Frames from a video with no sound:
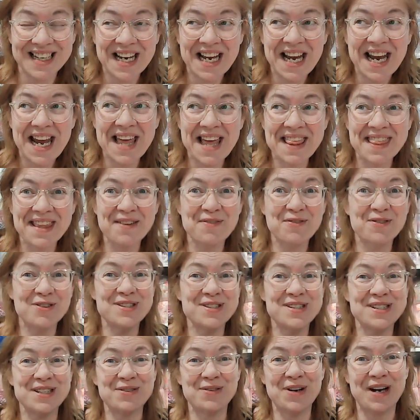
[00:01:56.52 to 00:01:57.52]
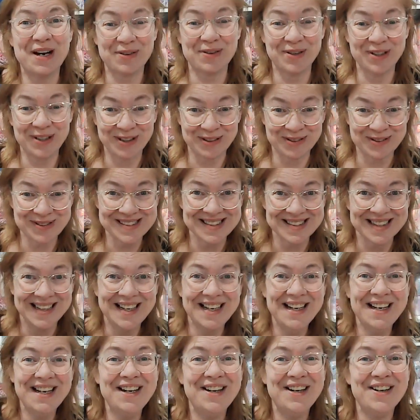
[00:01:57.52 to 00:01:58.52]
and then we'll see how it goes.
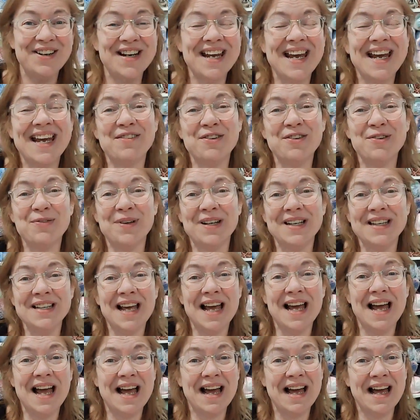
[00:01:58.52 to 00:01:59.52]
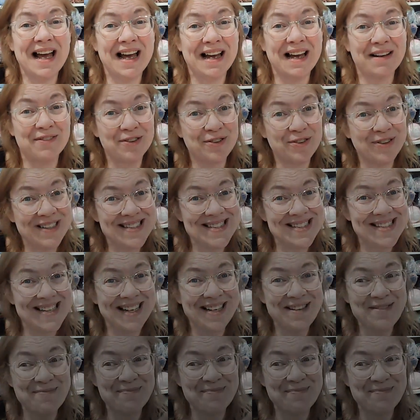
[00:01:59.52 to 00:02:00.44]
Okay, everyone, have a great day.